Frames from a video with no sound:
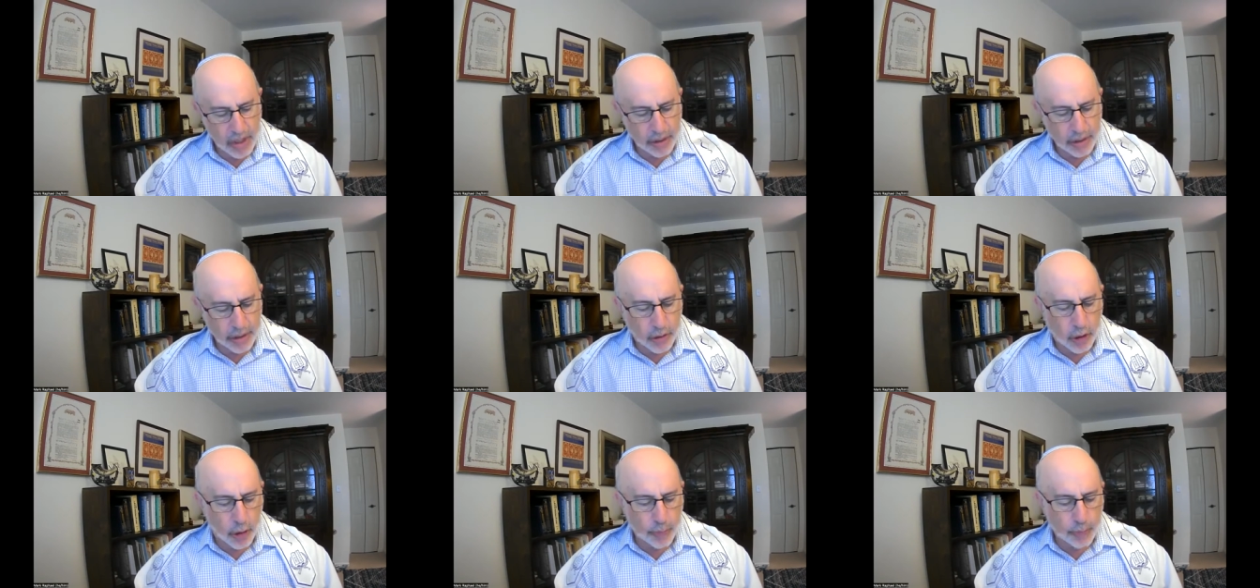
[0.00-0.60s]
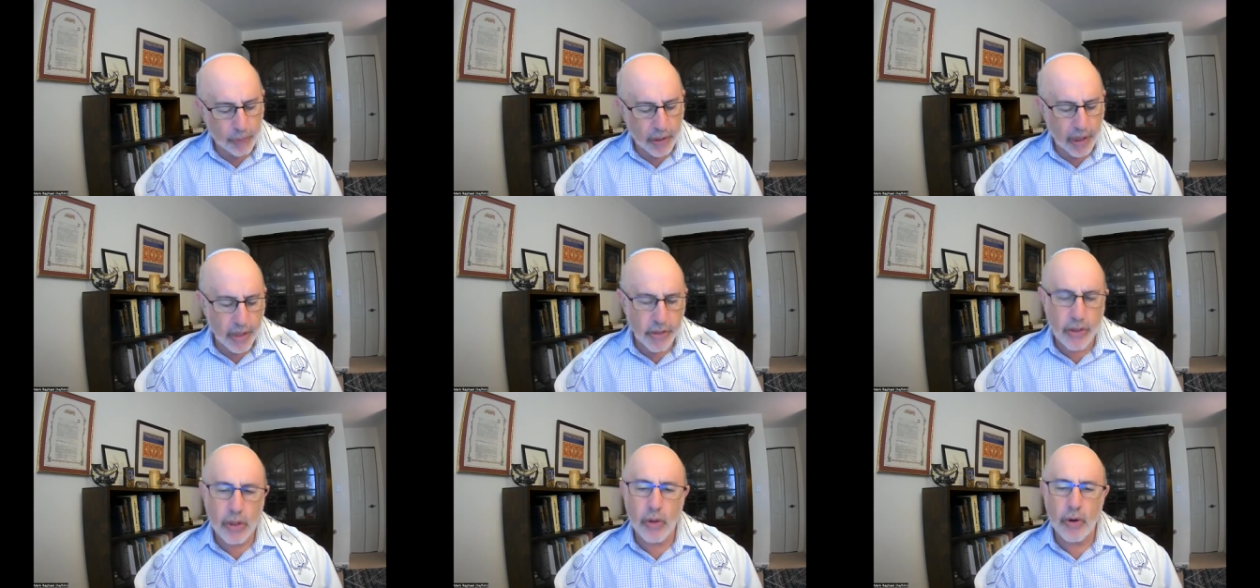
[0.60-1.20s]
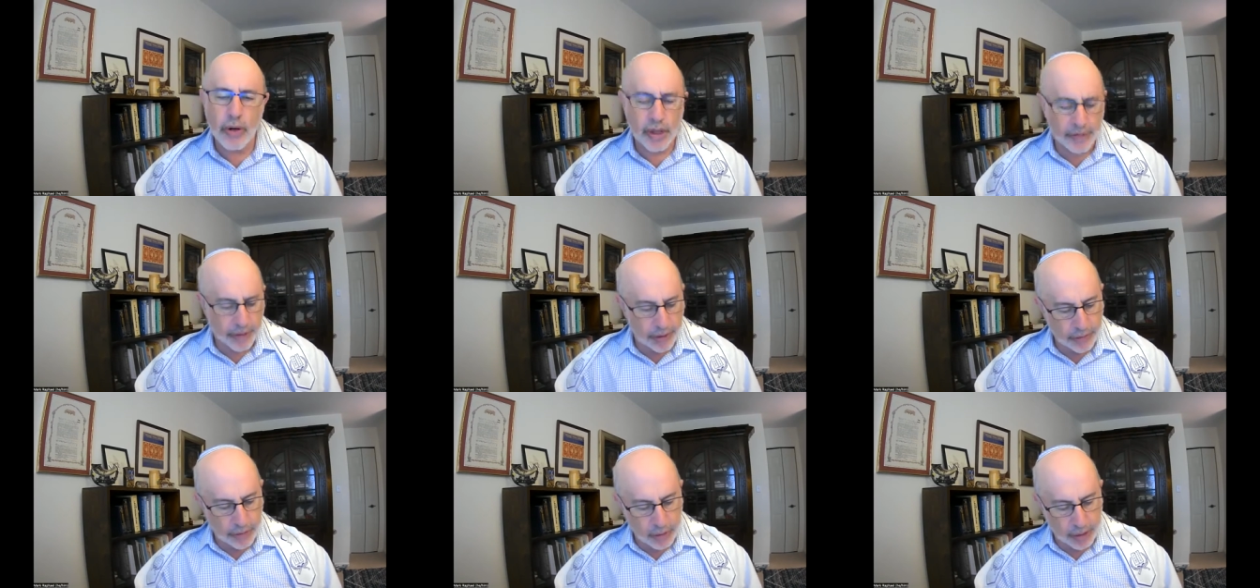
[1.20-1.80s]
Let all praise the glory of
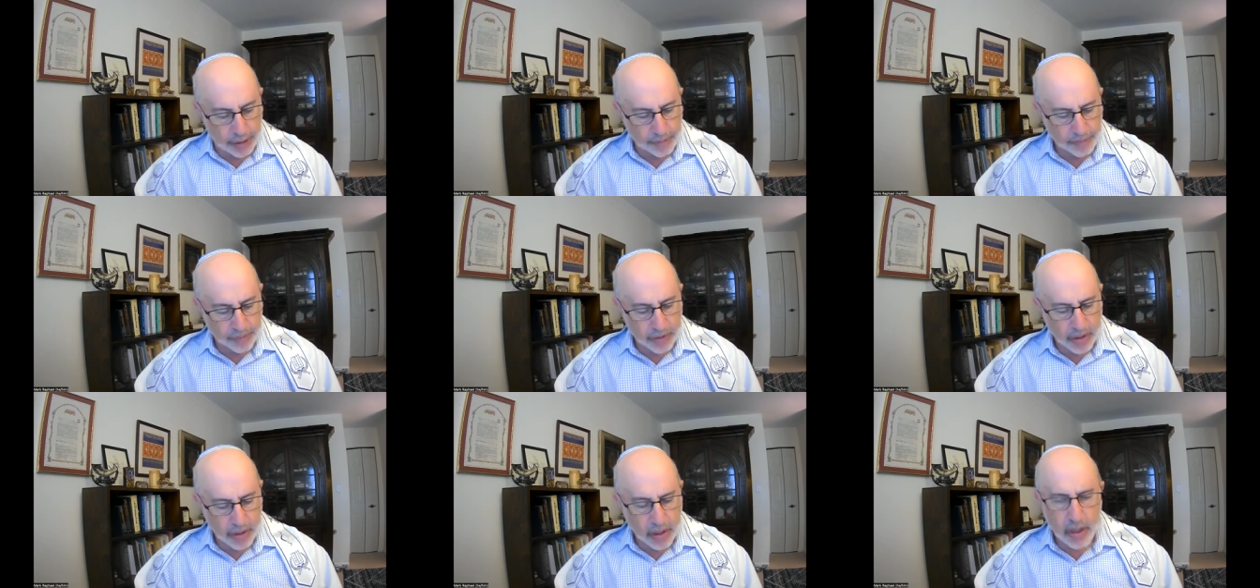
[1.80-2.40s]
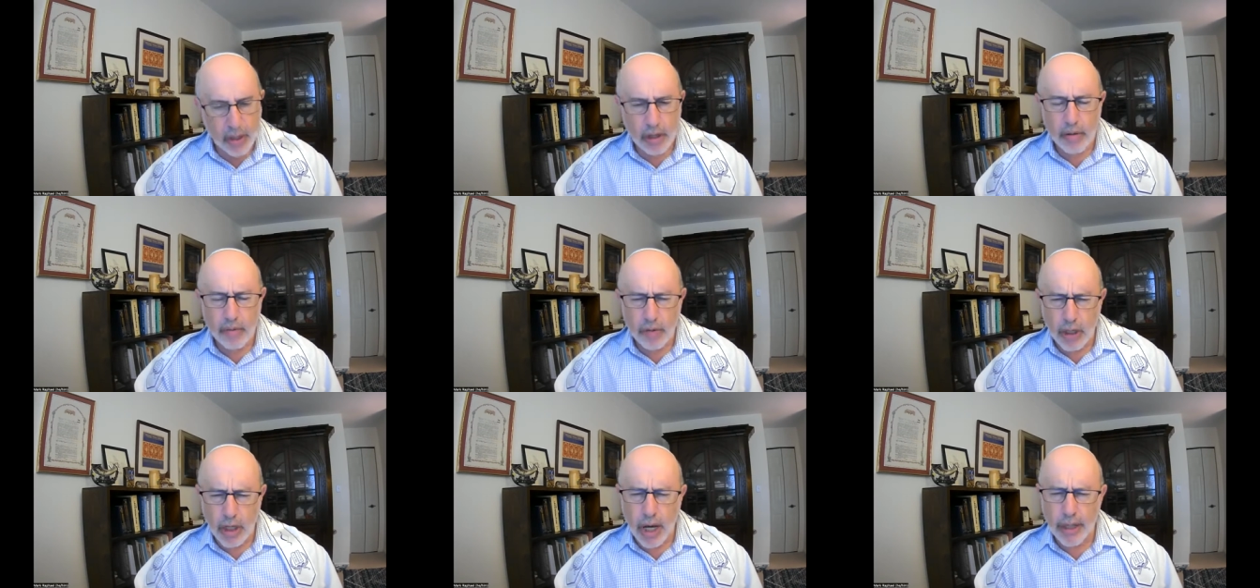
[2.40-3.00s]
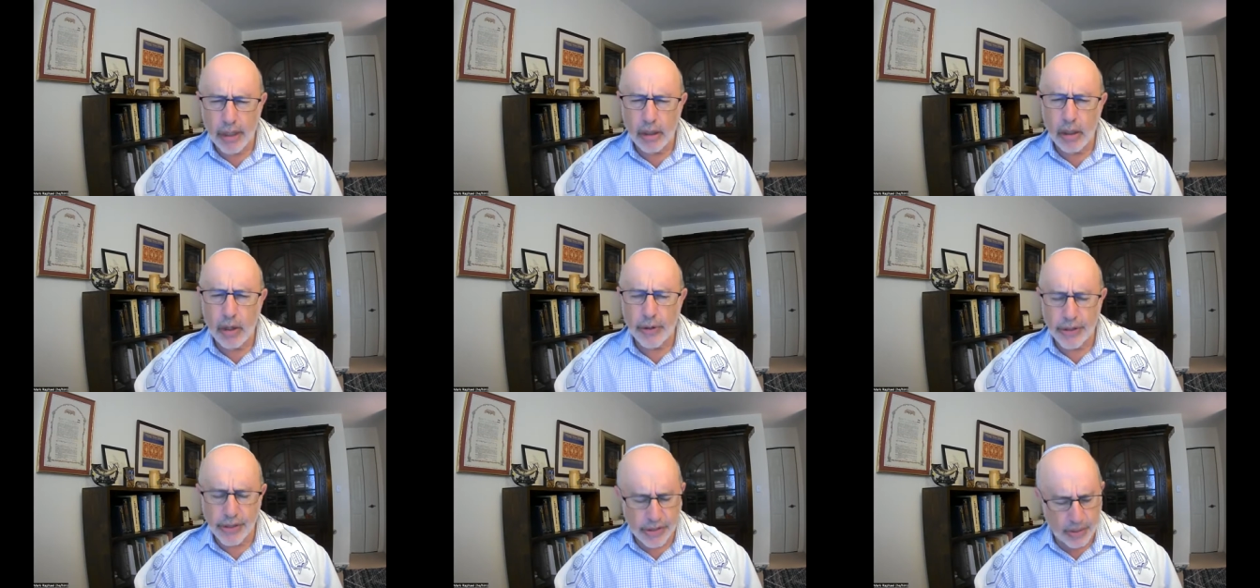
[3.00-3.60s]
Adonai, for God
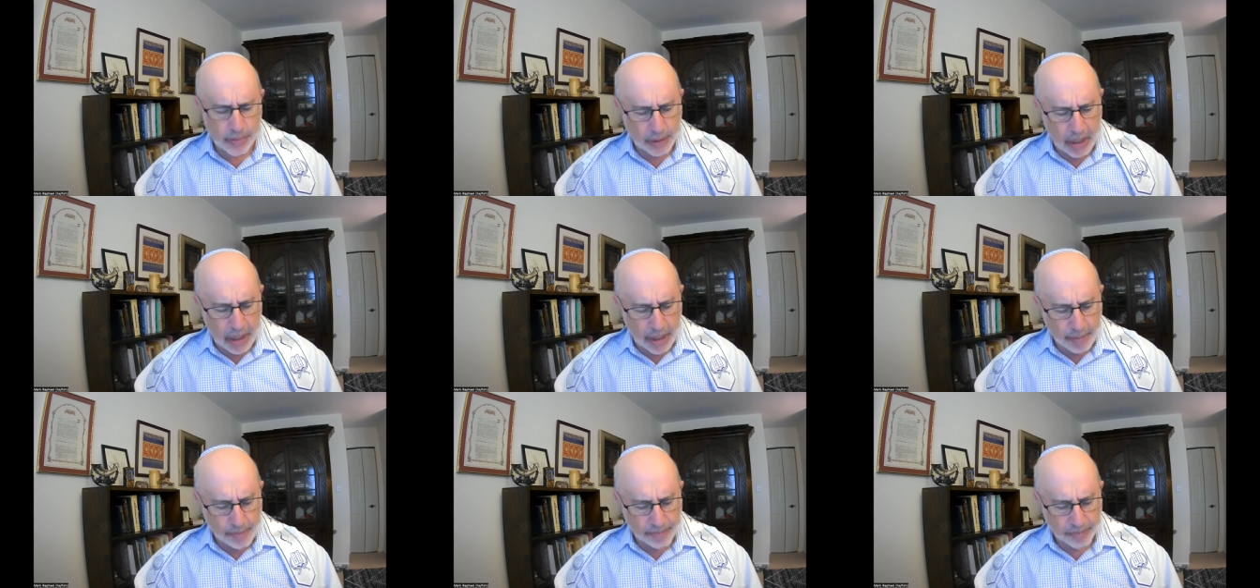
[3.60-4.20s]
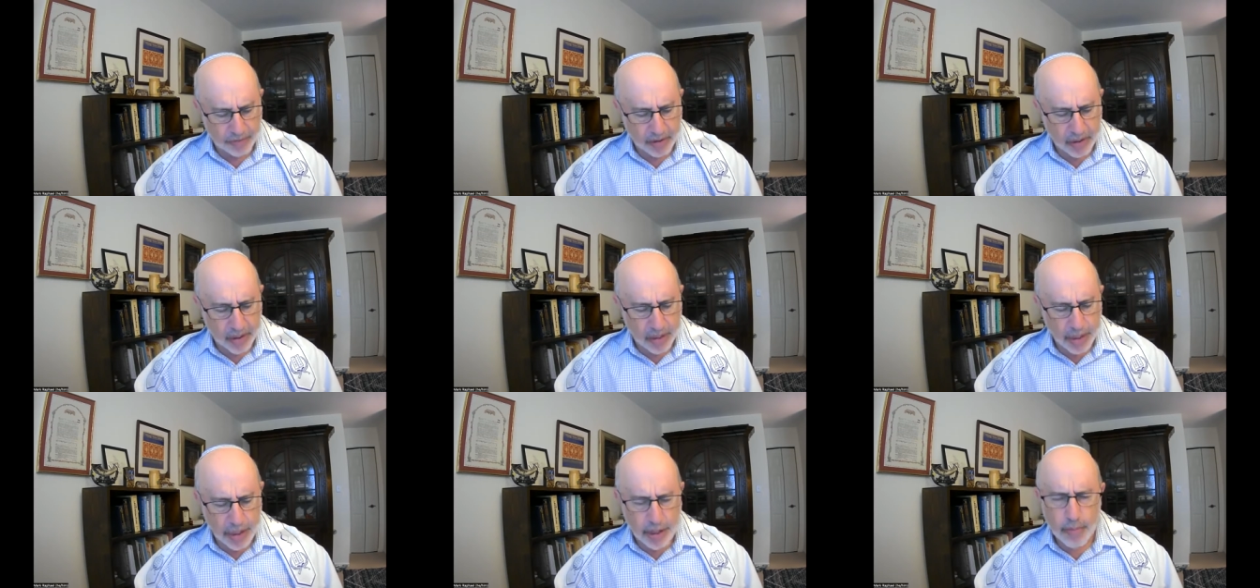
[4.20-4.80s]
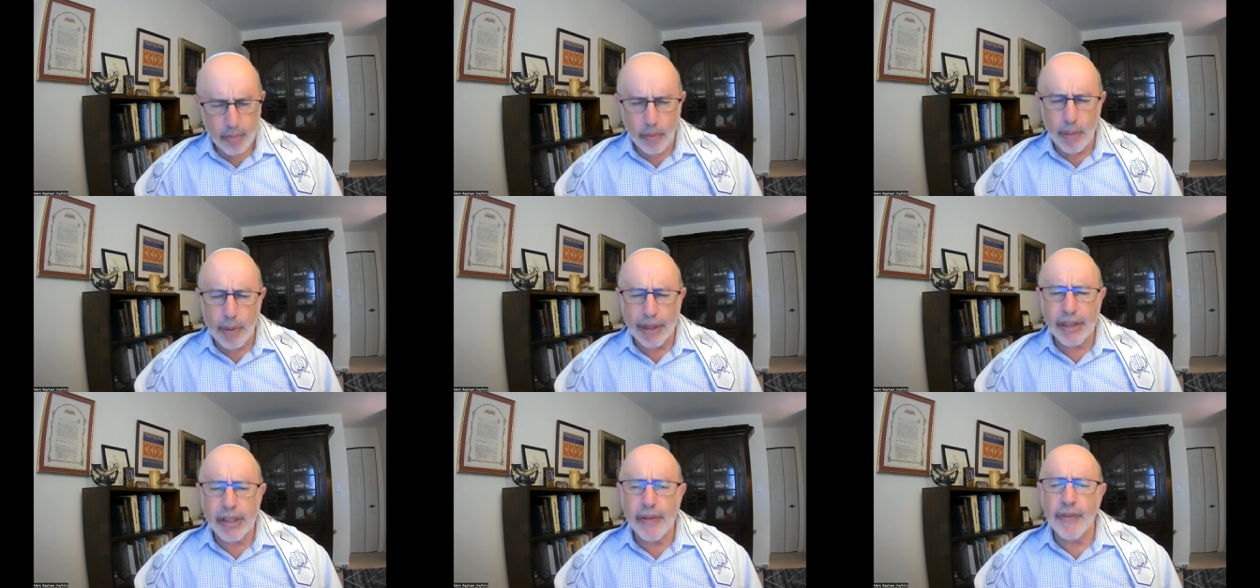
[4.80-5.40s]
alone is sublime, more
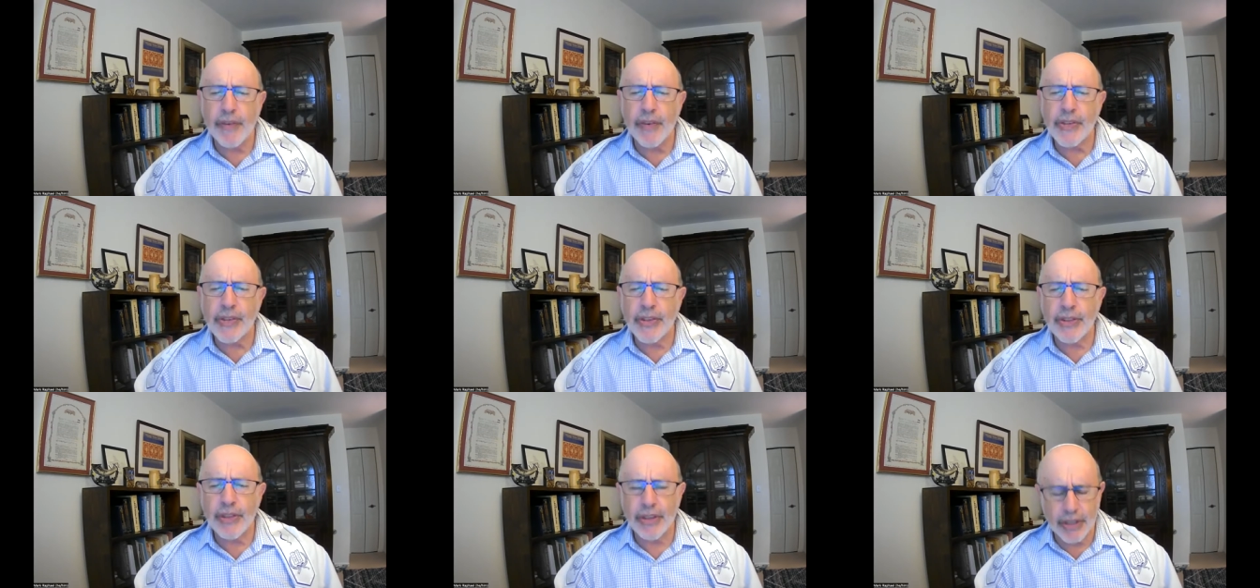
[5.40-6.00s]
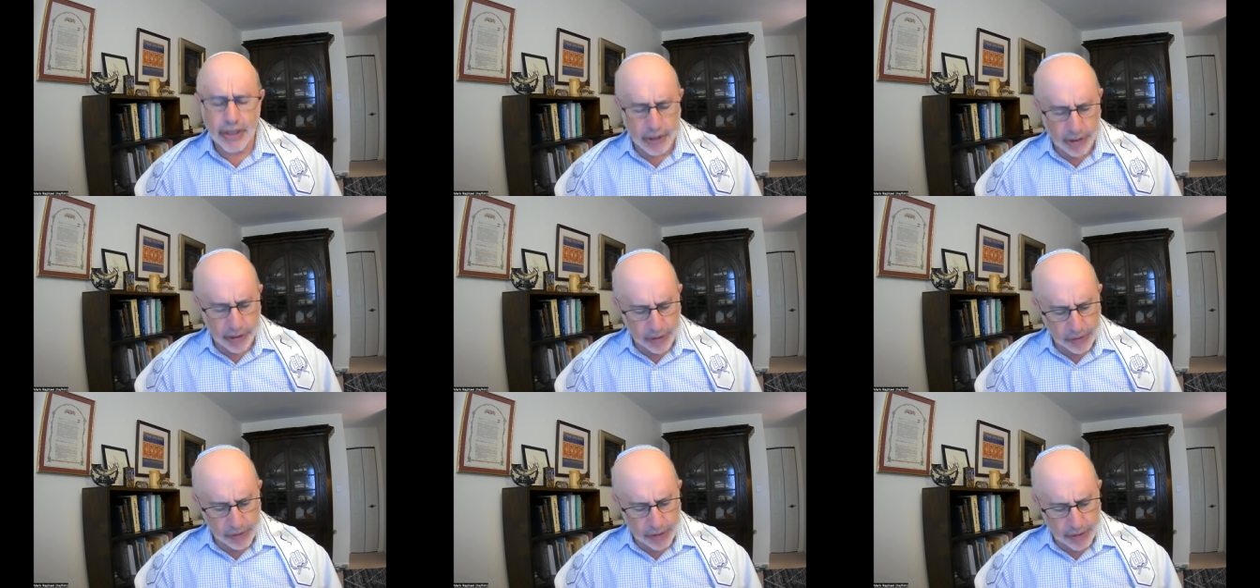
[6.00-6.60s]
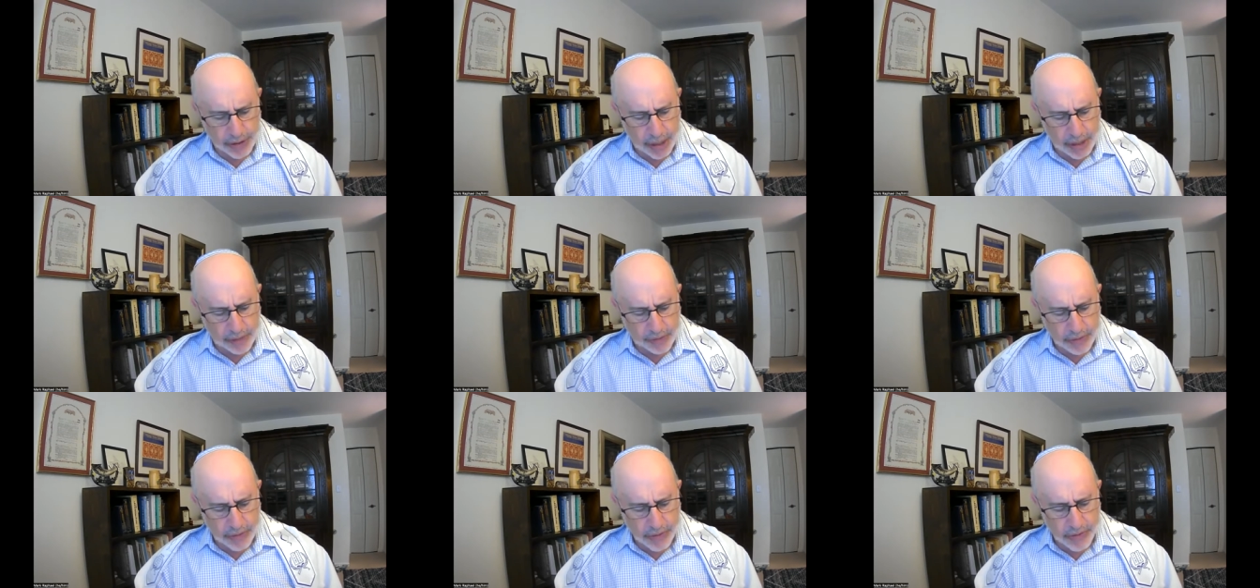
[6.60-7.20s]
magnificent than the earth and the
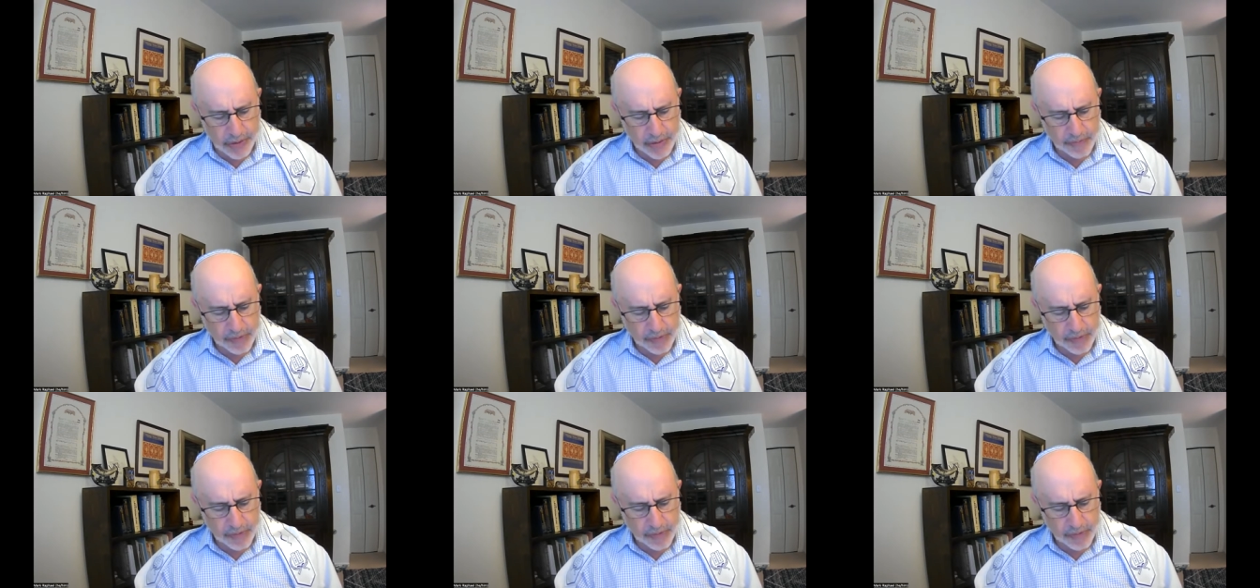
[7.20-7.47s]
heavens.